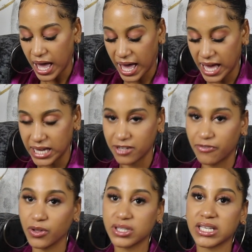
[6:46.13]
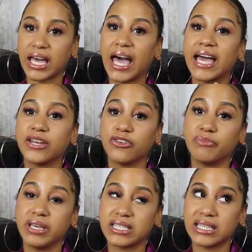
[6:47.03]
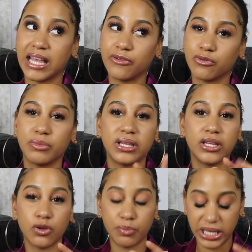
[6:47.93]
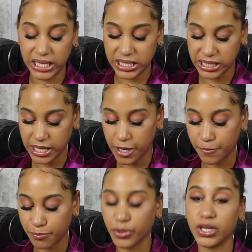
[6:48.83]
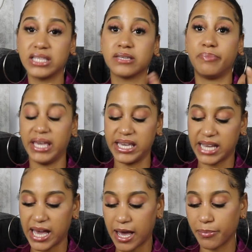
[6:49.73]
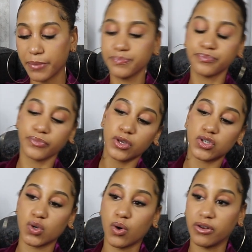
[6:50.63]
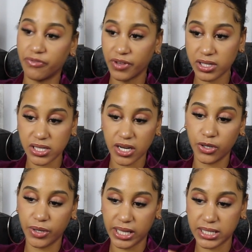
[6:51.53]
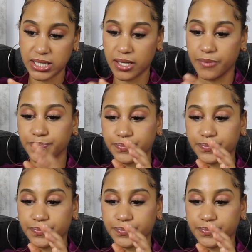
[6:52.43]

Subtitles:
And filter kind of makes LightRoom a little bit easier, but it's a paid app. So on filter, you get to